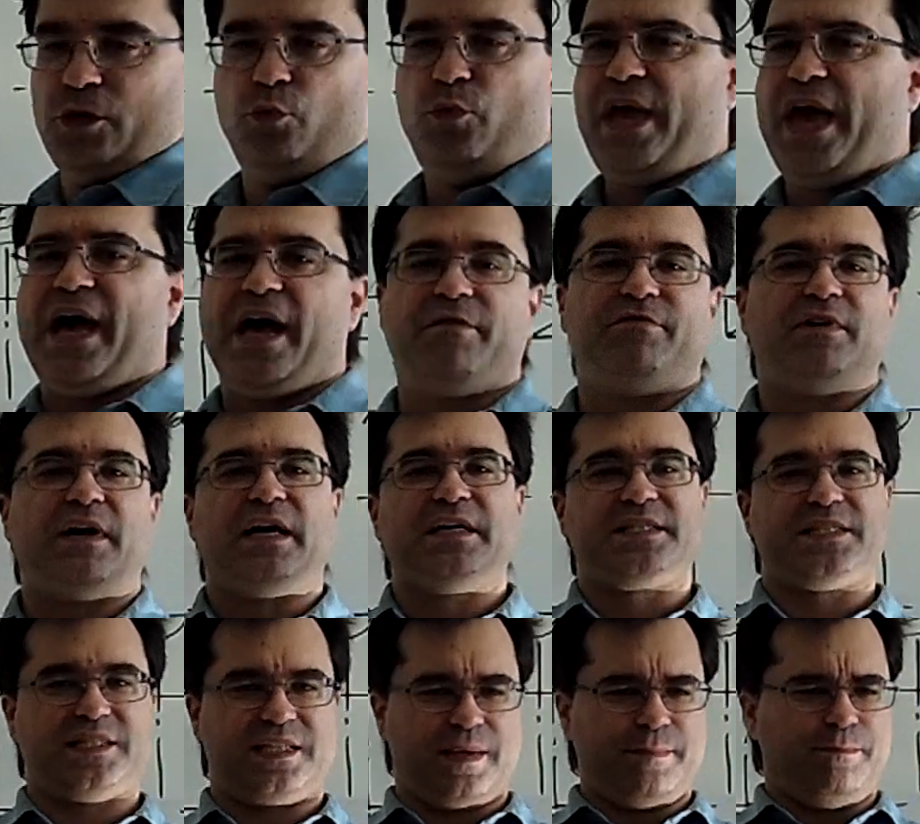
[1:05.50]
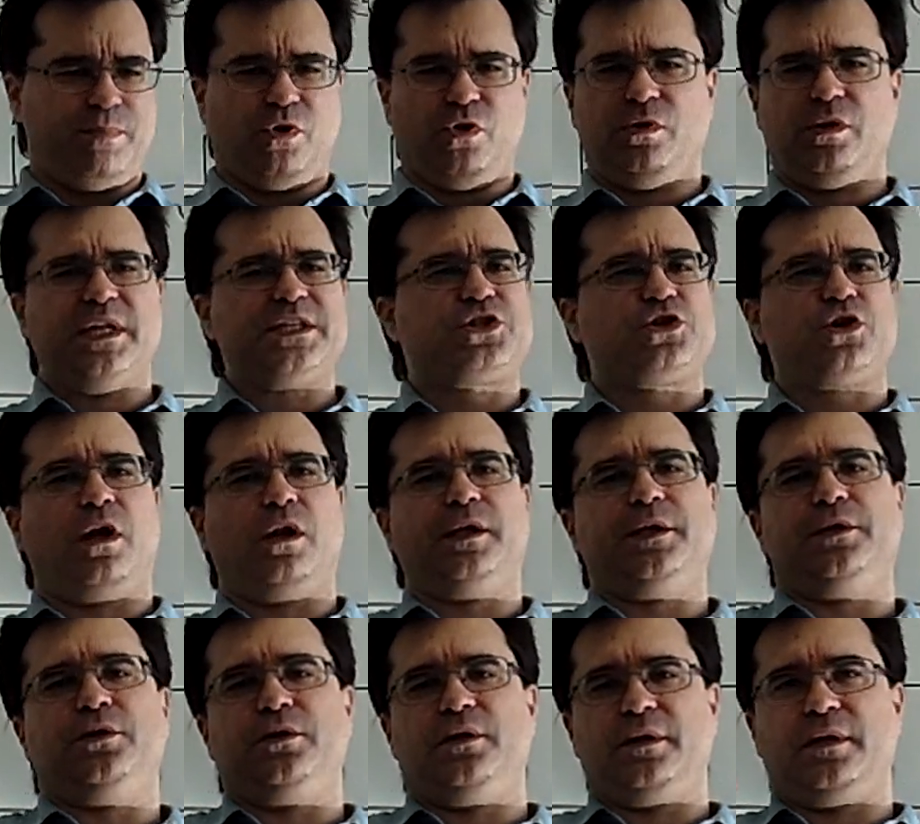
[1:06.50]
We have a simple, let's call
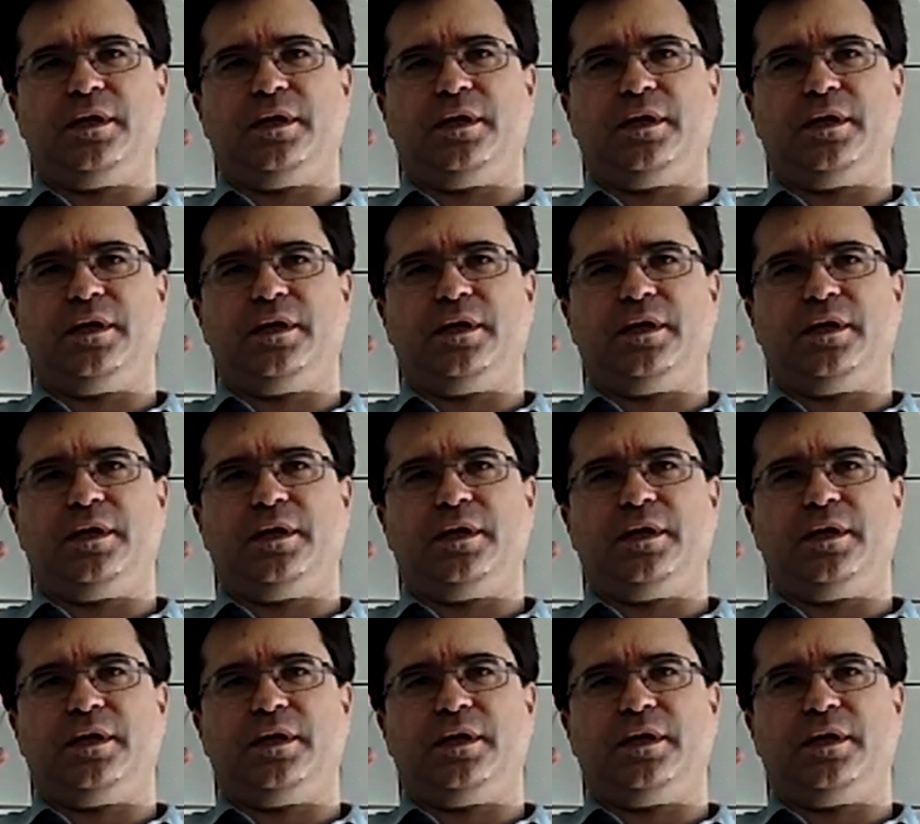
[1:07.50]
it